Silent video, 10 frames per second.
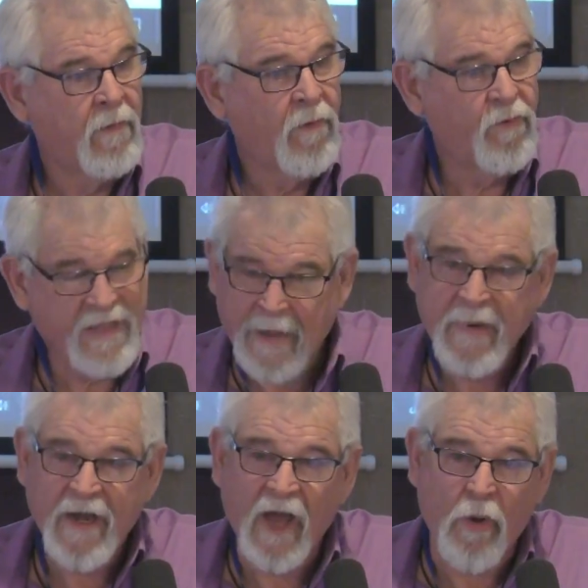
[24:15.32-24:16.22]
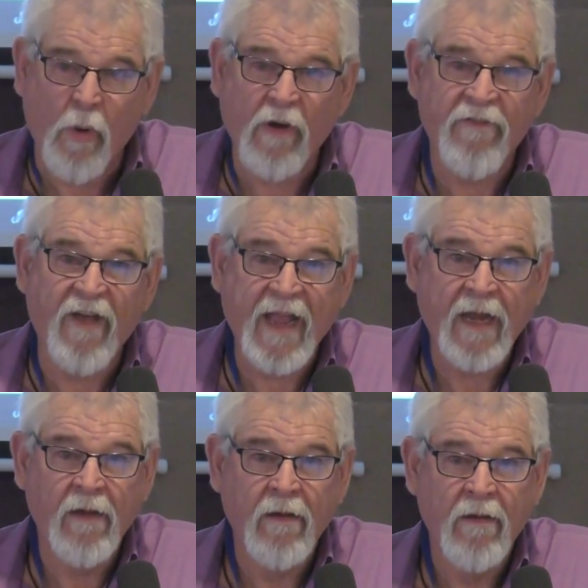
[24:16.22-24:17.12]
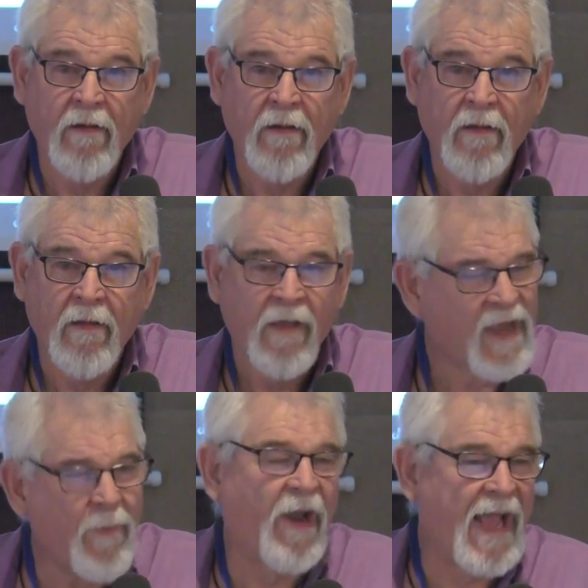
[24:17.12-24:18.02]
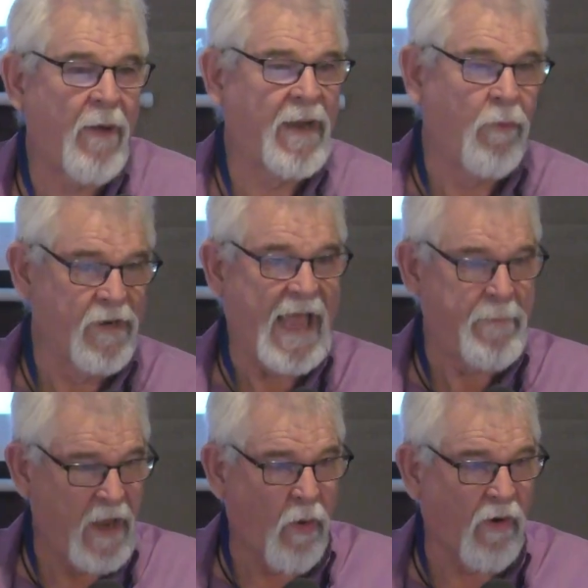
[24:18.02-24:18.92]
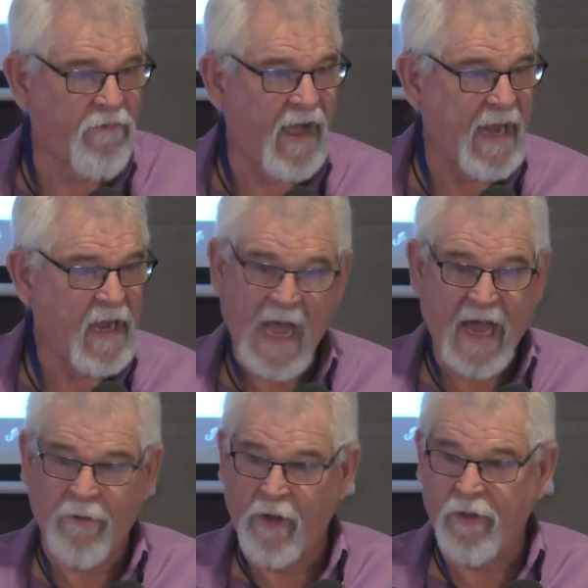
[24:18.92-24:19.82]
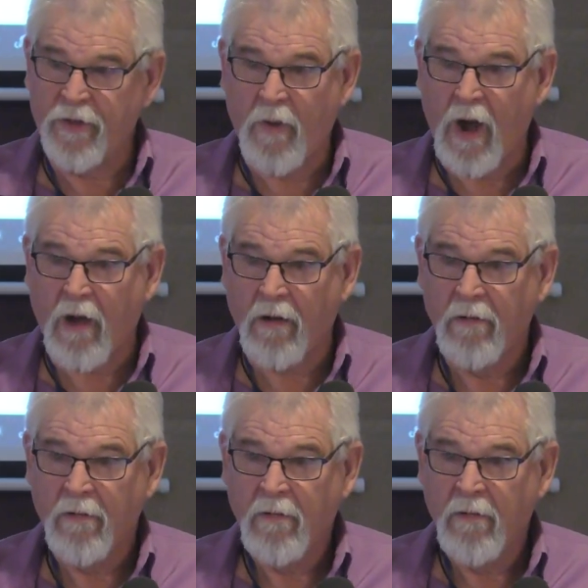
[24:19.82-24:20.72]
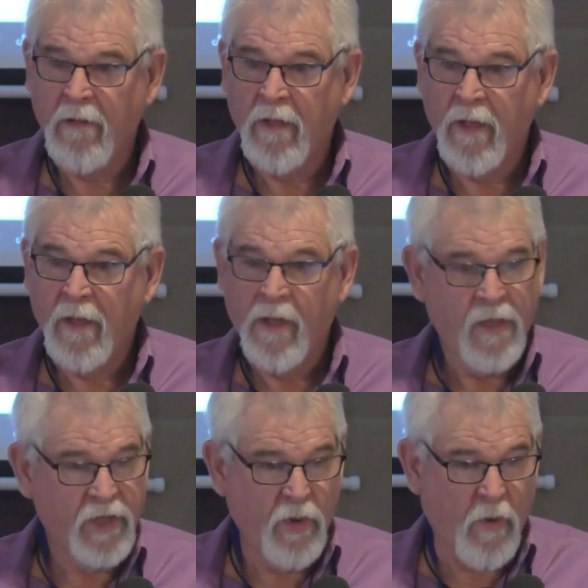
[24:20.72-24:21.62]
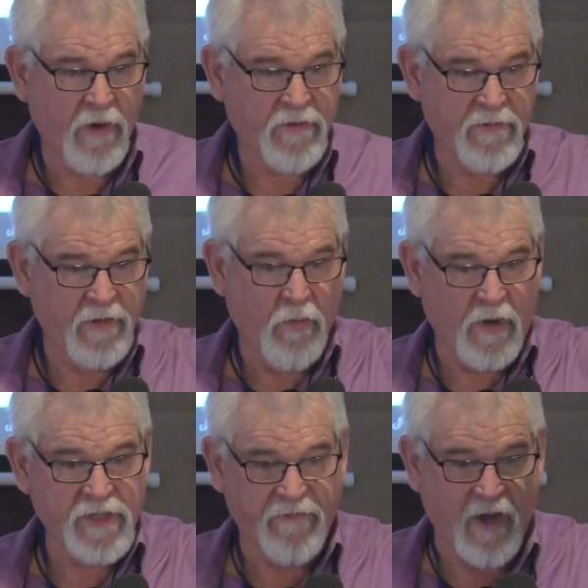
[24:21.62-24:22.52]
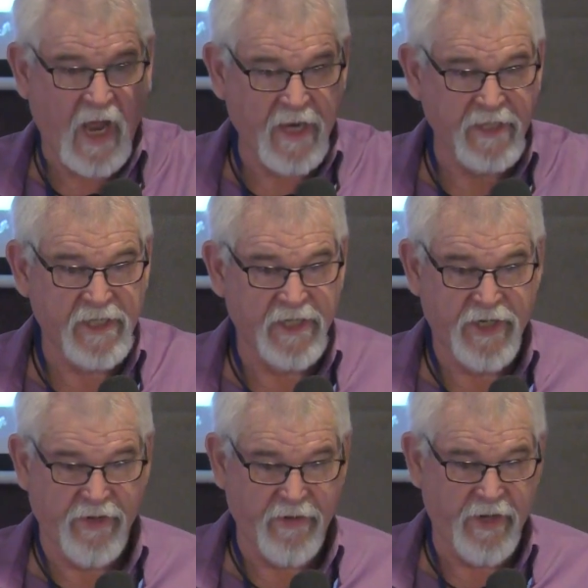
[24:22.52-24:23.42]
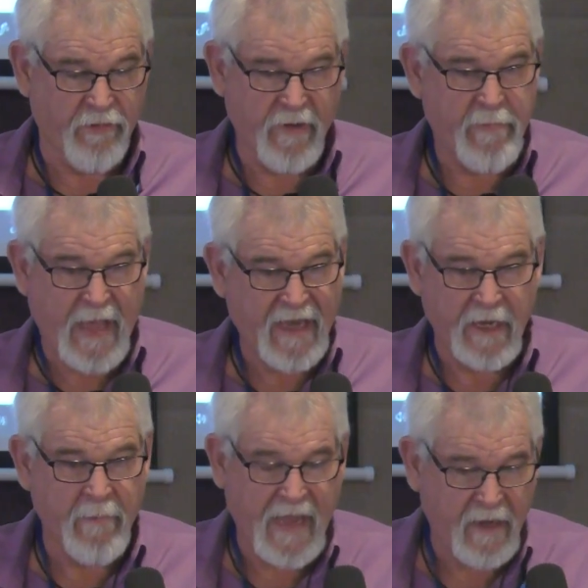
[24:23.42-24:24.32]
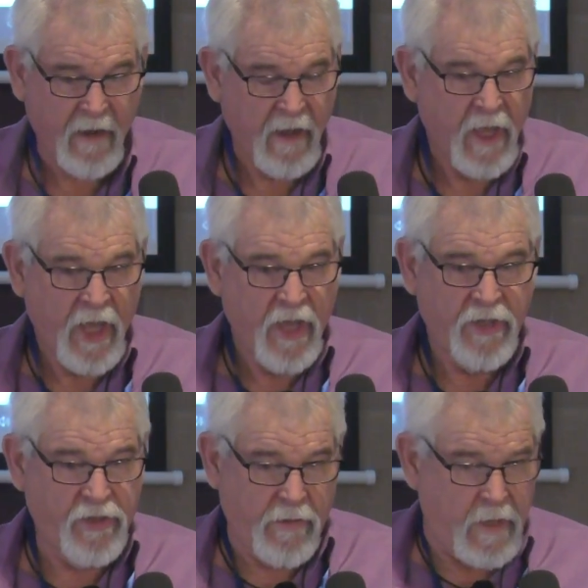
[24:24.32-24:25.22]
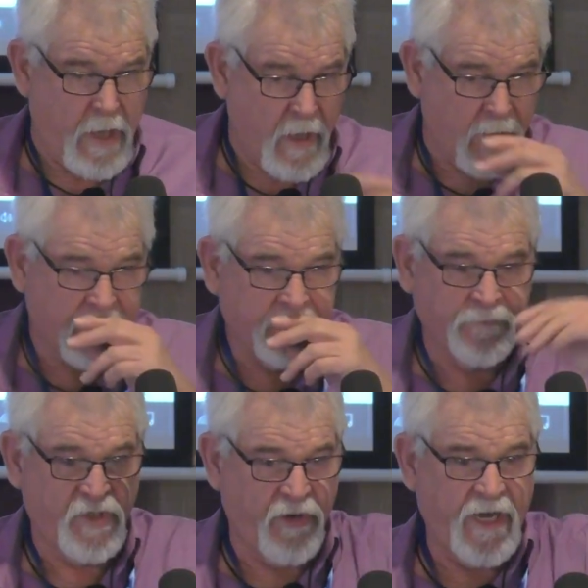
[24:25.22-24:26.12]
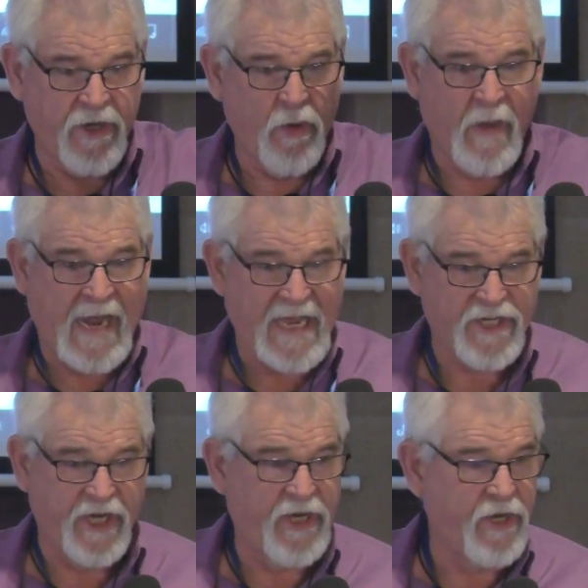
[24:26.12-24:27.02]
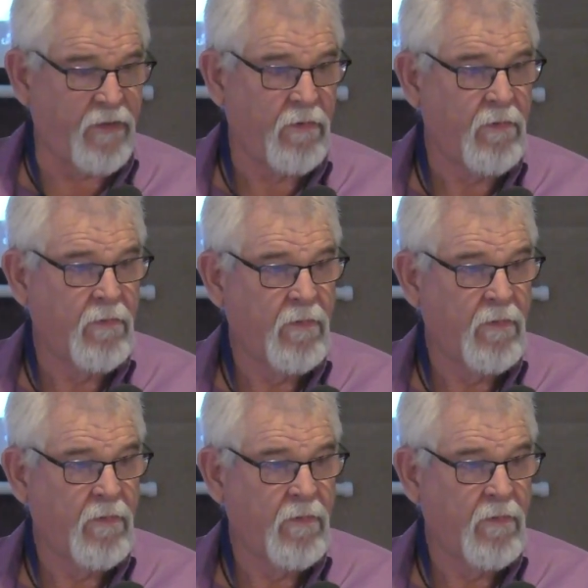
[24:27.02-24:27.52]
Would that be not horrifying? Come on, help me here. Would that be horrifying? I don't know who you are. You worked the works of lawlessness. You're rebellion, man. You didn't do what I asked you to do.